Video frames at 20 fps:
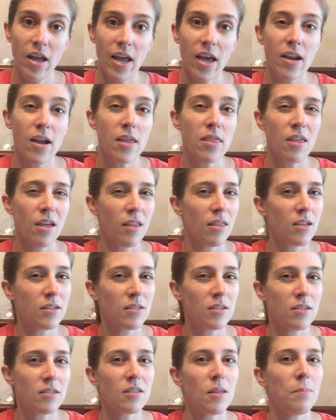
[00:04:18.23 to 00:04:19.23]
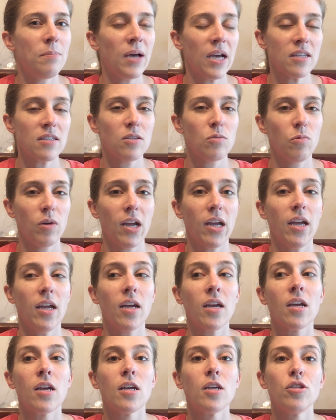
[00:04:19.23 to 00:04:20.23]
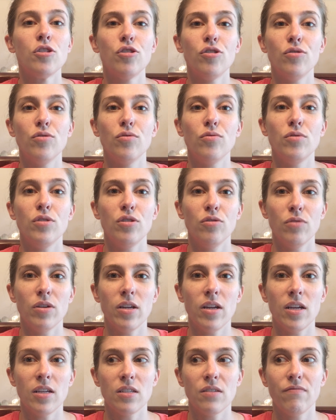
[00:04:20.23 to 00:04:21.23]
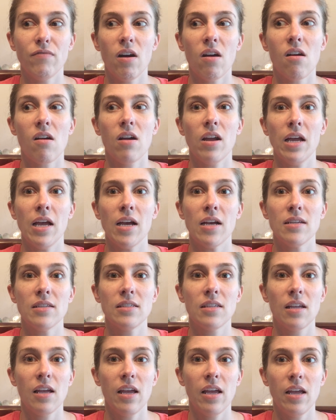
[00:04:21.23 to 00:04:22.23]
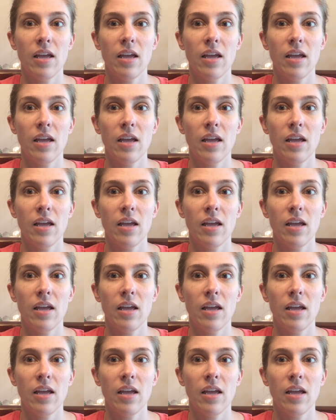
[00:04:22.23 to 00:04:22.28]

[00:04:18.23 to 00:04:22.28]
and I think this is the best way to do it as far as